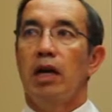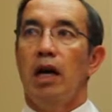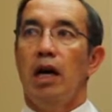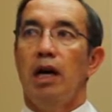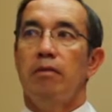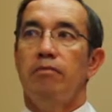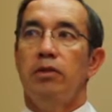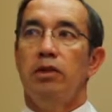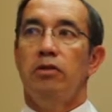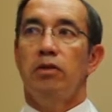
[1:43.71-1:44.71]

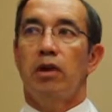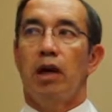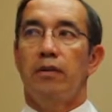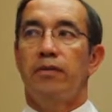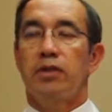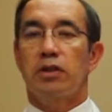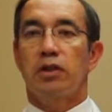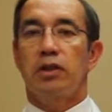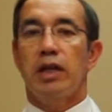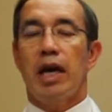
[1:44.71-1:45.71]
On the physical
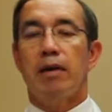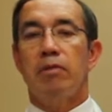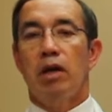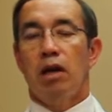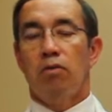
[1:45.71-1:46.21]
exam,